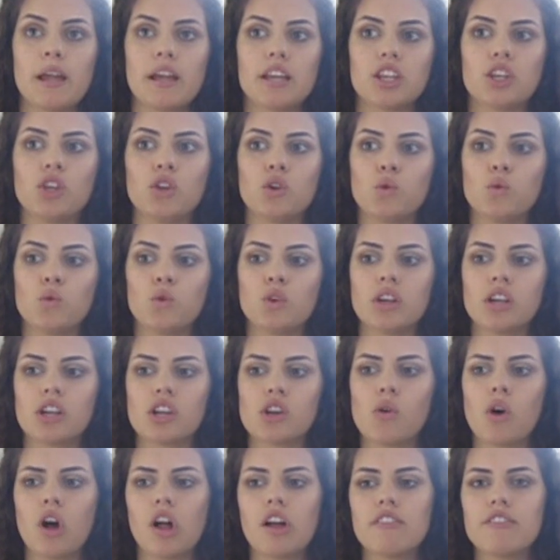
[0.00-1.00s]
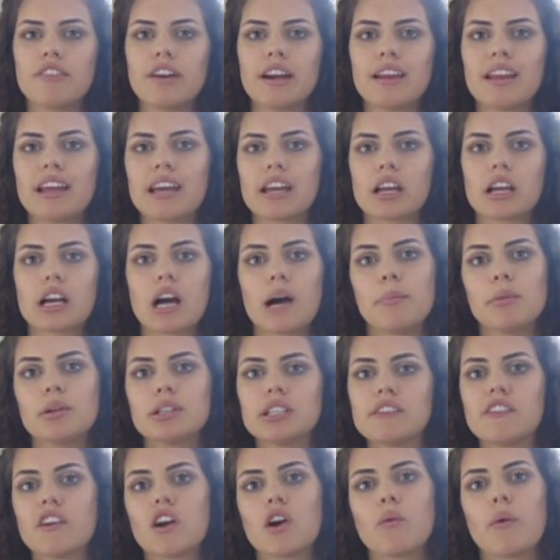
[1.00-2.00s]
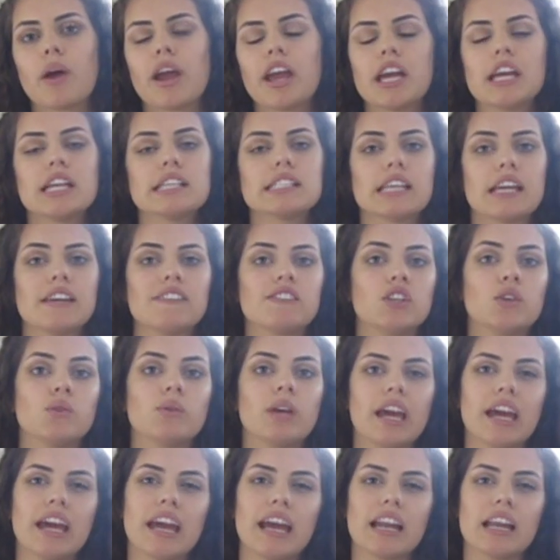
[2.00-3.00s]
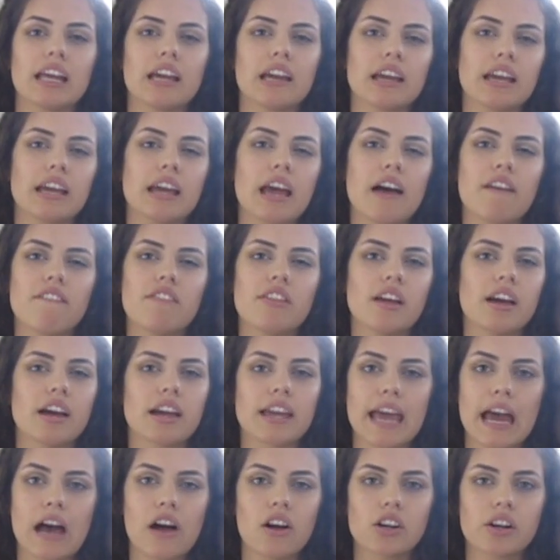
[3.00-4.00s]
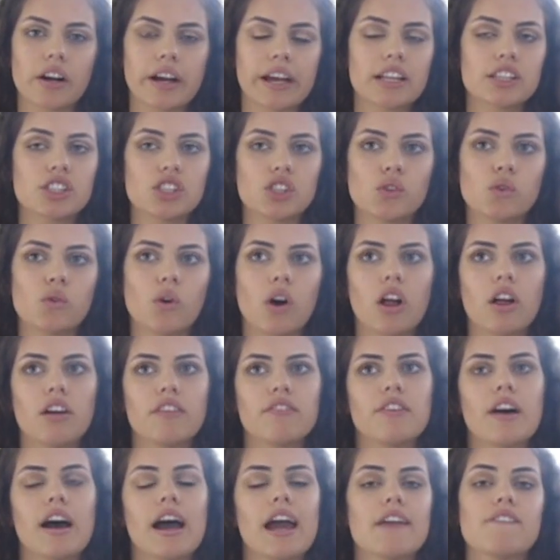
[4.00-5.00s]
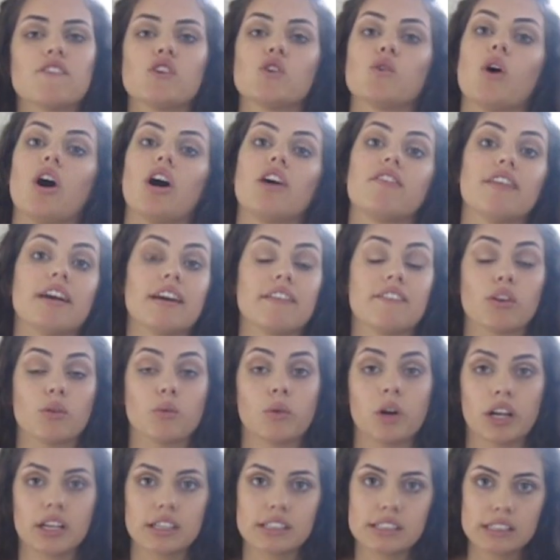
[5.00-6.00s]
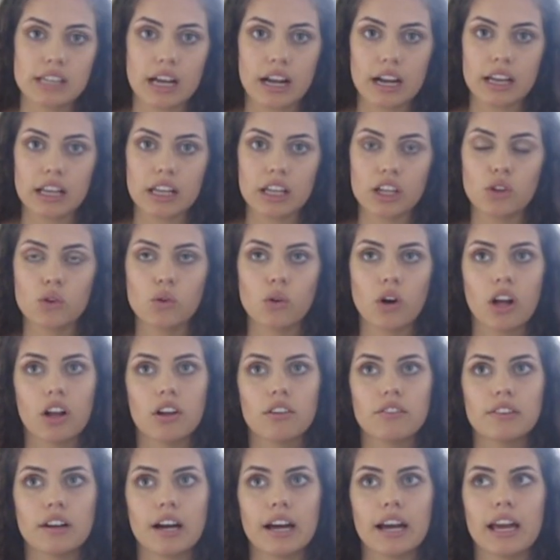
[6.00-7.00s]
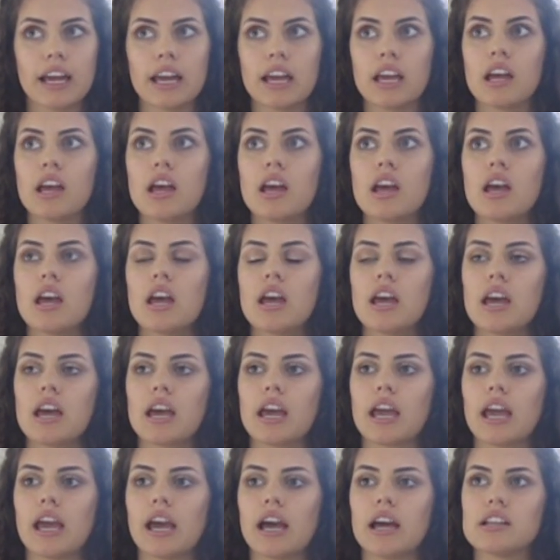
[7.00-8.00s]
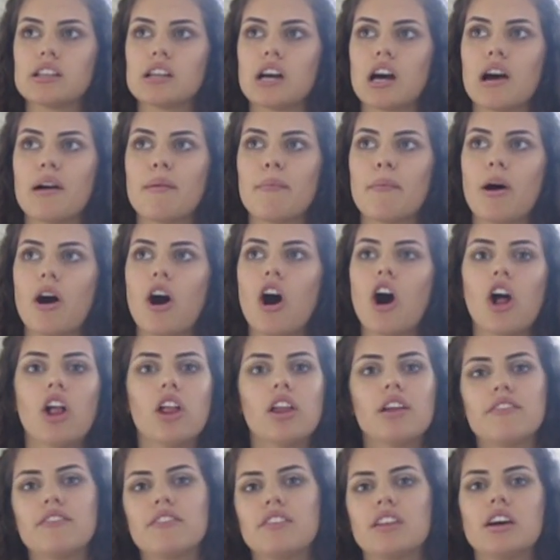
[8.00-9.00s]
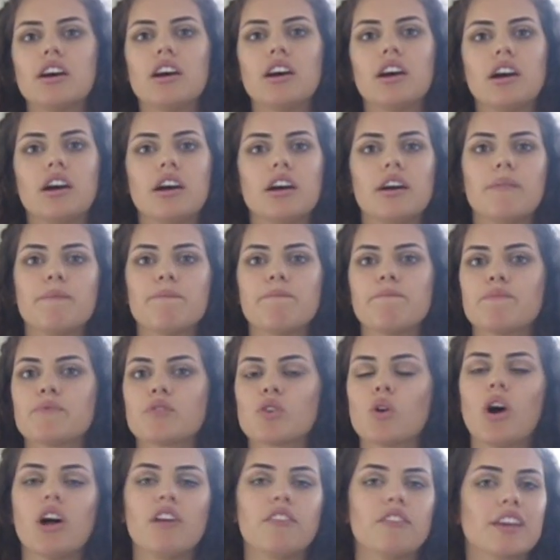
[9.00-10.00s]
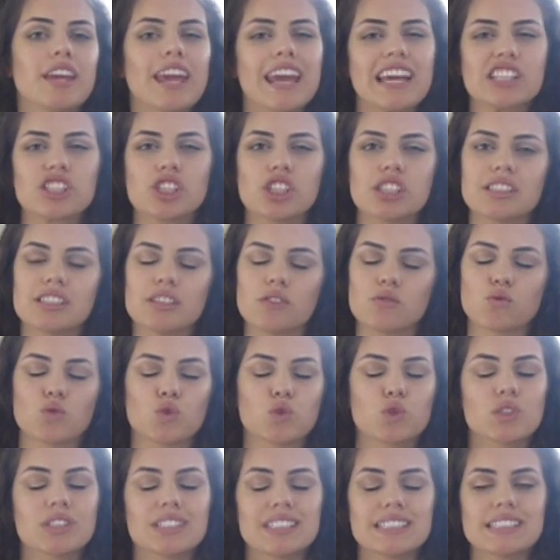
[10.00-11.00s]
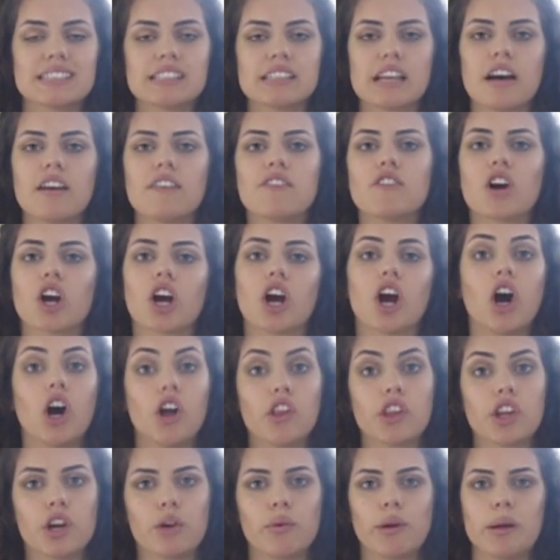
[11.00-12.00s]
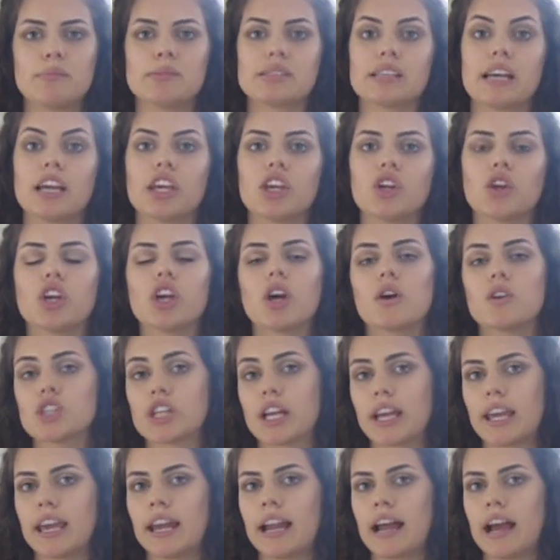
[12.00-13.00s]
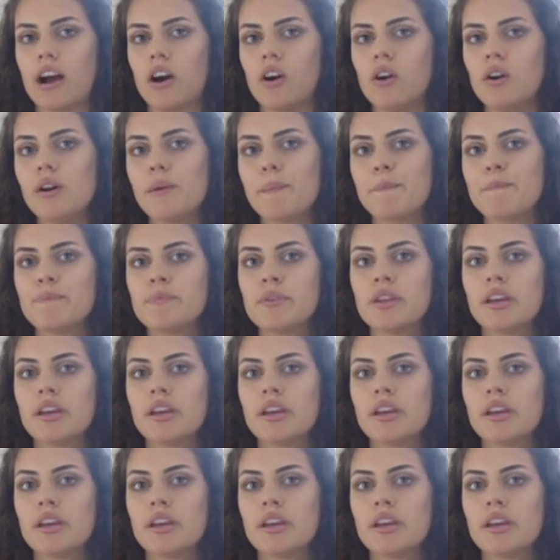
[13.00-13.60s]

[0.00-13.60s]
You can qualify like a couple different ways. If you get any of the Cal grants, you qualify. If you qualify for work study, you qualify. And all of the qualifications and rules and stuff are on their website. You can go check it out.